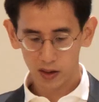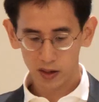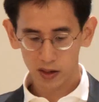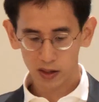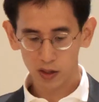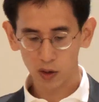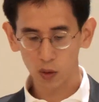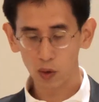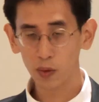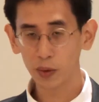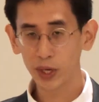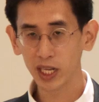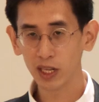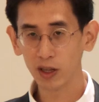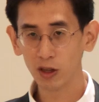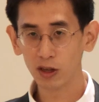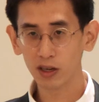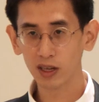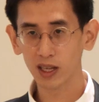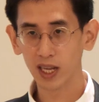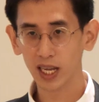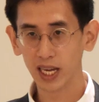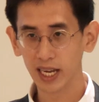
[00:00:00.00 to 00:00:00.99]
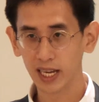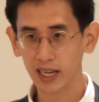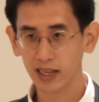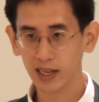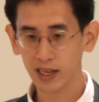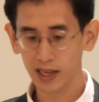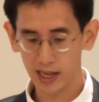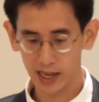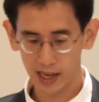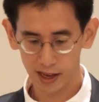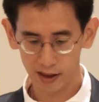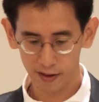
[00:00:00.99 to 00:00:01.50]
So what would it look
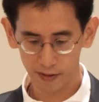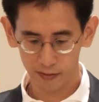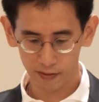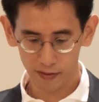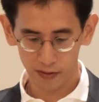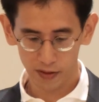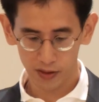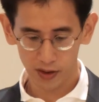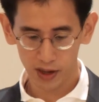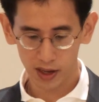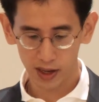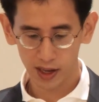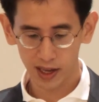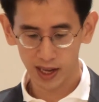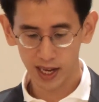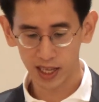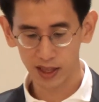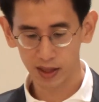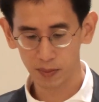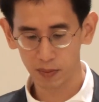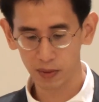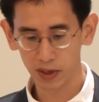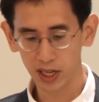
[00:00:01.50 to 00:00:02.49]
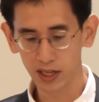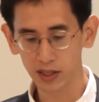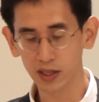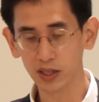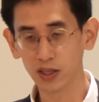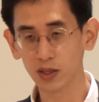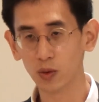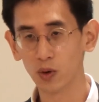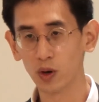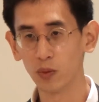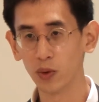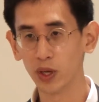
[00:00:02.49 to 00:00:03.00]
like if at the
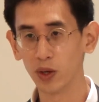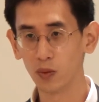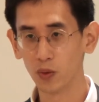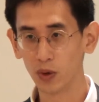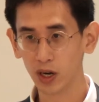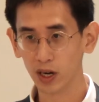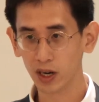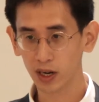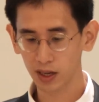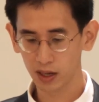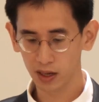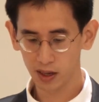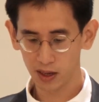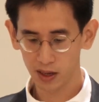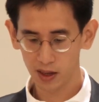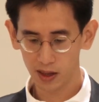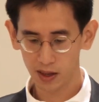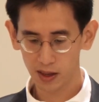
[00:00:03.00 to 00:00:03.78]
places where we work,